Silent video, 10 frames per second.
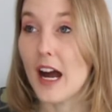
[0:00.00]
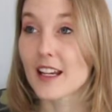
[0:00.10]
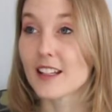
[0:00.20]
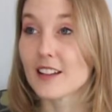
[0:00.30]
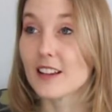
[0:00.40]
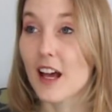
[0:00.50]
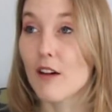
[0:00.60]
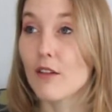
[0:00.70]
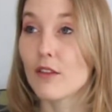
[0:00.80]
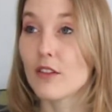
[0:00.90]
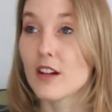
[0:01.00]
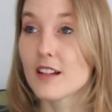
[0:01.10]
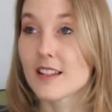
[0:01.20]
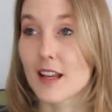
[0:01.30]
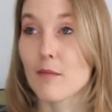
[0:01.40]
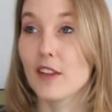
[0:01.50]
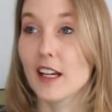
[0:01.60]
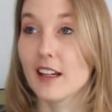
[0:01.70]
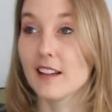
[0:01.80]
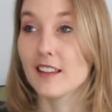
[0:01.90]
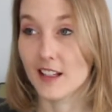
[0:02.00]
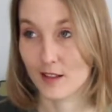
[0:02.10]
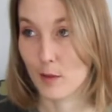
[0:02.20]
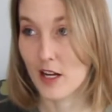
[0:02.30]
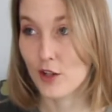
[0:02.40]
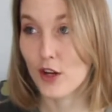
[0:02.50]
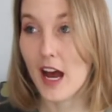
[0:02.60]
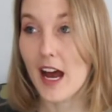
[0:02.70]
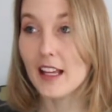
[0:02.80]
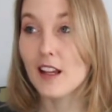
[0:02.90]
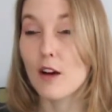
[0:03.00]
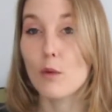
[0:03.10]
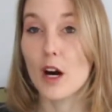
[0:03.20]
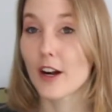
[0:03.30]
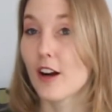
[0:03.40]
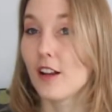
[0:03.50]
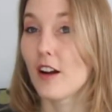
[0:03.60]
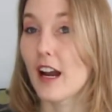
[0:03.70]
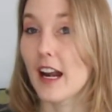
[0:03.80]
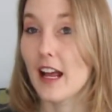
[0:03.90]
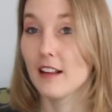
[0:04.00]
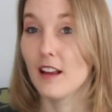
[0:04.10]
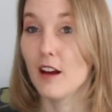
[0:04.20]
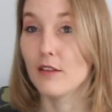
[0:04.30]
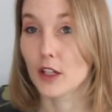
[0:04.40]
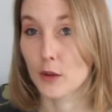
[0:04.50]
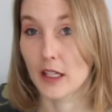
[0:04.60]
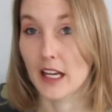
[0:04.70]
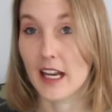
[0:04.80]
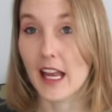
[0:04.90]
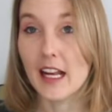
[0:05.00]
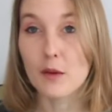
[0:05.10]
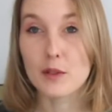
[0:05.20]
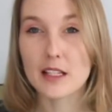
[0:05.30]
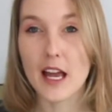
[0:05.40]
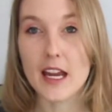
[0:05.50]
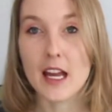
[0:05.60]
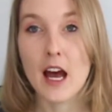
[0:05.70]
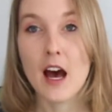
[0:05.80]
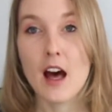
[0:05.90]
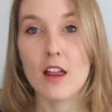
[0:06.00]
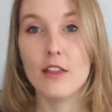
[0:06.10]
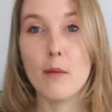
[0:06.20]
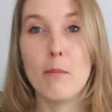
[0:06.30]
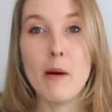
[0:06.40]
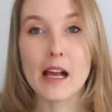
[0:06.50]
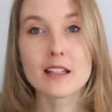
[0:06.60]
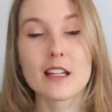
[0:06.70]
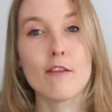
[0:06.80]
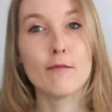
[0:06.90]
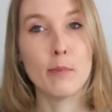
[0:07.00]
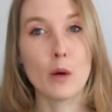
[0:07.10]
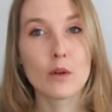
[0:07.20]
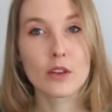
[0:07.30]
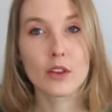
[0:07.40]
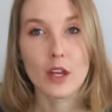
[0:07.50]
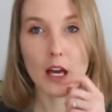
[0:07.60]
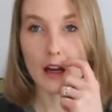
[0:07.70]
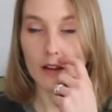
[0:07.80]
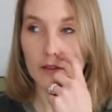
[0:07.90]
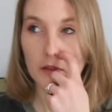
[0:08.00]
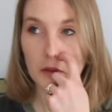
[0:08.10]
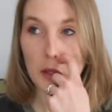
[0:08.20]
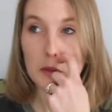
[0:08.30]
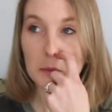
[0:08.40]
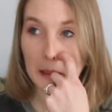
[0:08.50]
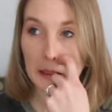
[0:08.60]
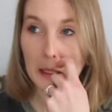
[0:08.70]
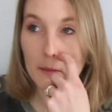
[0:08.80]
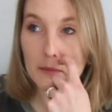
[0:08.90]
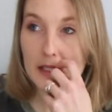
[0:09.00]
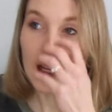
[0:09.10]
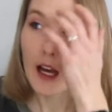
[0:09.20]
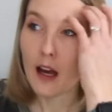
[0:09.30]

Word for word: I could love something this much. I love watercolor and I love acrylic and it was like the best of both of those mediums